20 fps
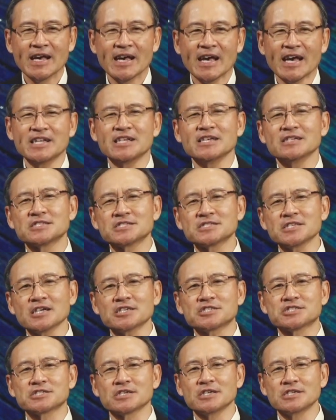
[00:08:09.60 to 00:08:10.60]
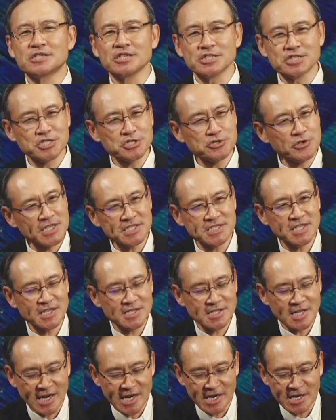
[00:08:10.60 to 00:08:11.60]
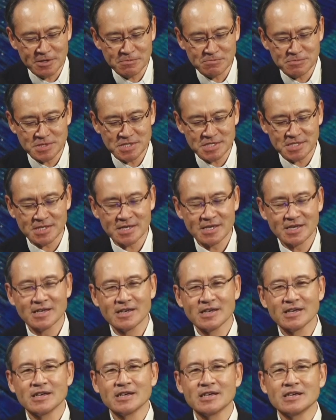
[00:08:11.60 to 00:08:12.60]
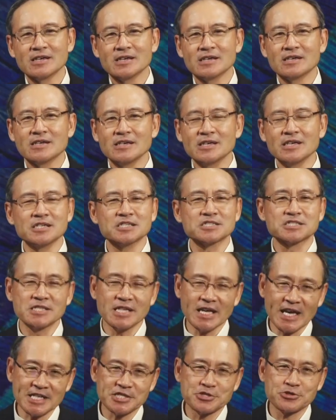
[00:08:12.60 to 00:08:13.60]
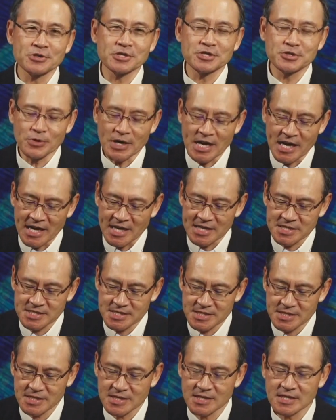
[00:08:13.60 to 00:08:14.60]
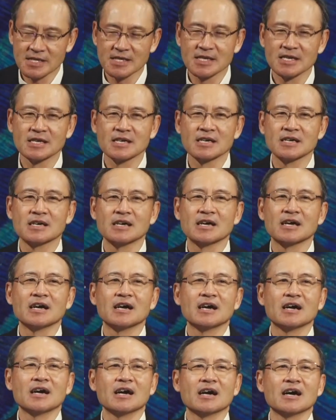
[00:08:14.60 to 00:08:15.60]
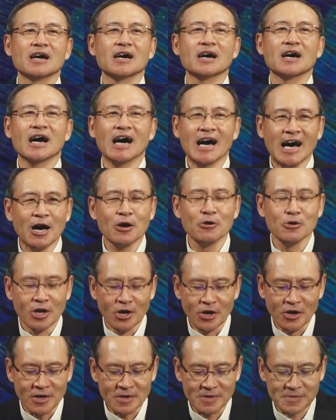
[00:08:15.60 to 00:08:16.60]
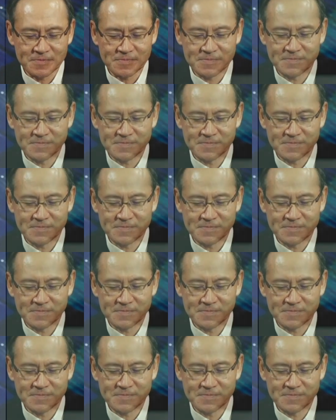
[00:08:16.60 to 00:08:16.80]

And in such distressing times, it is natural to ask, how long?